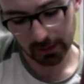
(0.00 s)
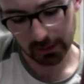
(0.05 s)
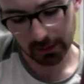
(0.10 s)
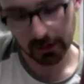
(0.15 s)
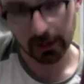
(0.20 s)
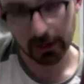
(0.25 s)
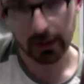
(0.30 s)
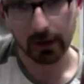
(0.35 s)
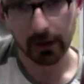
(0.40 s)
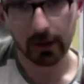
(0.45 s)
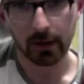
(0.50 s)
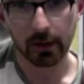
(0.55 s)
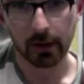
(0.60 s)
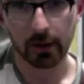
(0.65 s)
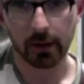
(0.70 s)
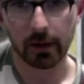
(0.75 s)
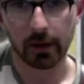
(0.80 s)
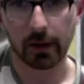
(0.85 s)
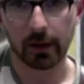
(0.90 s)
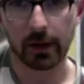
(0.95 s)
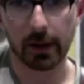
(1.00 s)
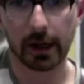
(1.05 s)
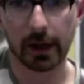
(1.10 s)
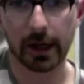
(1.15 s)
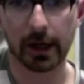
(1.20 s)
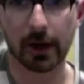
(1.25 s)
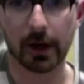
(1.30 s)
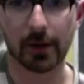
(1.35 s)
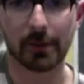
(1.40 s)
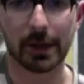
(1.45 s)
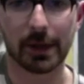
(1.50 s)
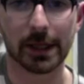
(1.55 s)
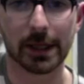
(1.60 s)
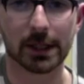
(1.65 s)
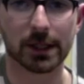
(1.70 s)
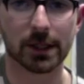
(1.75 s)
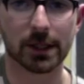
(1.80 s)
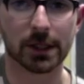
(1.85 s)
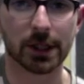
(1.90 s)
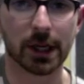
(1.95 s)
And I pinch the
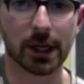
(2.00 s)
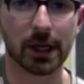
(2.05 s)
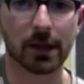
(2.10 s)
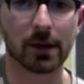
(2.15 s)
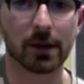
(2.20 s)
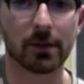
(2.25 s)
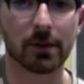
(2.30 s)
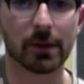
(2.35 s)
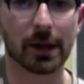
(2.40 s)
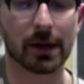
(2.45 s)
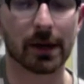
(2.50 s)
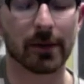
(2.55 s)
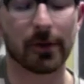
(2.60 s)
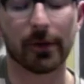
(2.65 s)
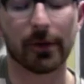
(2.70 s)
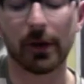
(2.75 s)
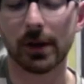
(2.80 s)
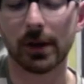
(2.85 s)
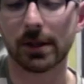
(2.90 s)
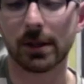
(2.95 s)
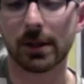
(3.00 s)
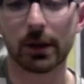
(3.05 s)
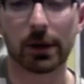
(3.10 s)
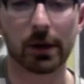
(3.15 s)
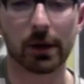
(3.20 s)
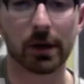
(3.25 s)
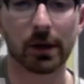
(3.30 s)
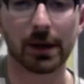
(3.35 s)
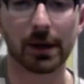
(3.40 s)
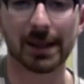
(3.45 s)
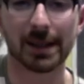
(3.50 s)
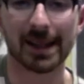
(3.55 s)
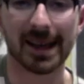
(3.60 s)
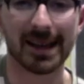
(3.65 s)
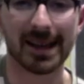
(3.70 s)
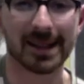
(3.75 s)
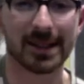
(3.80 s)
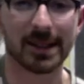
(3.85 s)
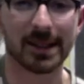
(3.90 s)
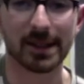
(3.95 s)
G and the B. First and third, as easy
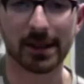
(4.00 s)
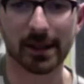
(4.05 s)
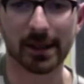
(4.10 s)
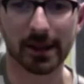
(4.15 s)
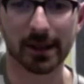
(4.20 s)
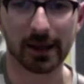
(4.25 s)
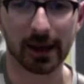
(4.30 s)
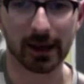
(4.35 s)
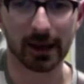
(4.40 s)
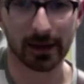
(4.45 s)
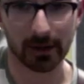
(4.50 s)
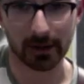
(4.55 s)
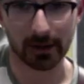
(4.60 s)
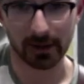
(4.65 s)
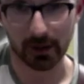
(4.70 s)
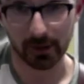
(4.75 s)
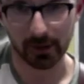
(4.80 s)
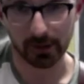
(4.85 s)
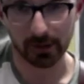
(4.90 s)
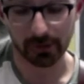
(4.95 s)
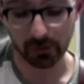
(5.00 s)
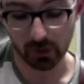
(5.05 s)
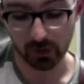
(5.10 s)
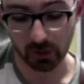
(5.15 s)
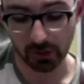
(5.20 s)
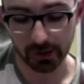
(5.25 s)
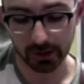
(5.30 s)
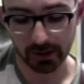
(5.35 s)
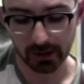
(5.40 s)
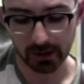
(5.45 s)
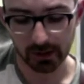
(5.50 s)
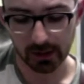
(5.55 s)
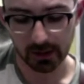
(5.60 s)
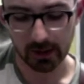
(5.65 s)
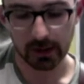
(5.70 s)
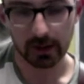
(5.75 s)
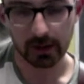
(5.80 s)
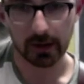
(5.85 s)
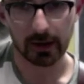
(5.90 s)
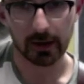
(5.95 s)
as you can get in terms of chords.
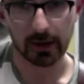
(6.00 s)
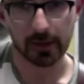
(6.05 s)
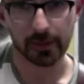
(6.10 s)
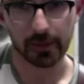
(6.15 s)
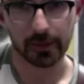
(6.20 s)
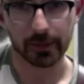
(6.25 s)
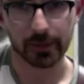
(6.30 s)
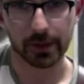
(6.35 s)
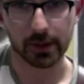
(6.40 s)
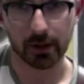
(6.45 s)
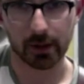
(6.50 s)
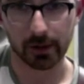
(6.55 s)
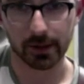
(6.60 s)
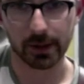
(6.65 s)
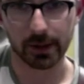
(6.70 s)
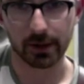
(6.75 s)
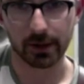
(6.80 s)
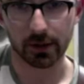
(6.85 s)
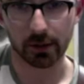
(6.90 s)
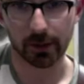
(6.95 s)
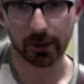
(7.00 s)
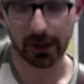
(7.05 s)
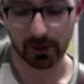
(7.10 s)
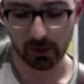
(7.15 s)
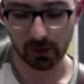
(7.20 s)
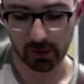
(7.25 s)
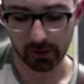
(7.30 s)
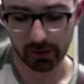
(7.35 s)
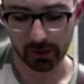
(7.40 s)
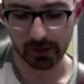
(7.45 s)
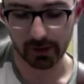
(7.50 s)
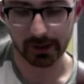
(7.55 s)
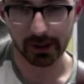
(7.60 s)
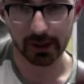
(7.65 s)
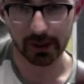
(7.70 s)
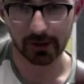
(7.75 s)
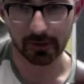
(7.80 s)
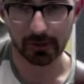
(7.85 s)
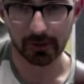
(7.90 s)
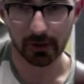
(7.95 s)
So I was just talking about chord tones there. The
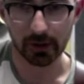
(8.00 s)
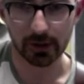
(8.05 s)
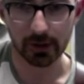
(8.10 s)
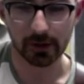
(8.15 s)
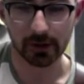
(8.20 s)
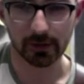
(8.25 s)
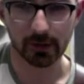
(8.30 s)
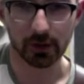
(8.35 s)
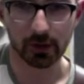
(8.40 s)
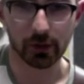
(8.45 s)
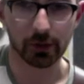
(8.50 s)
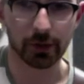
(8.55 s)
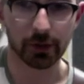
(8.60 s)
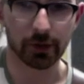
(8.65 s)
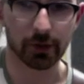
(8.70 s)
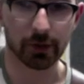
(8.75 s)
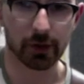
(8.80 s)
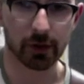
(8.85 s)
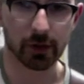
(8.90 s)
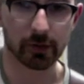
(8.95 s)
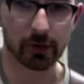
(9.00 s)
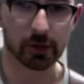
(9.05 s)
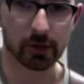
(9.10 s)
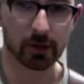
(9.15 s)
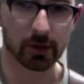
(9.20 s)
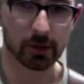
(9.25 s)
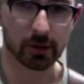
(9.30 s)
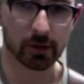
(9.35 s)
first of the chord, the third of the chord.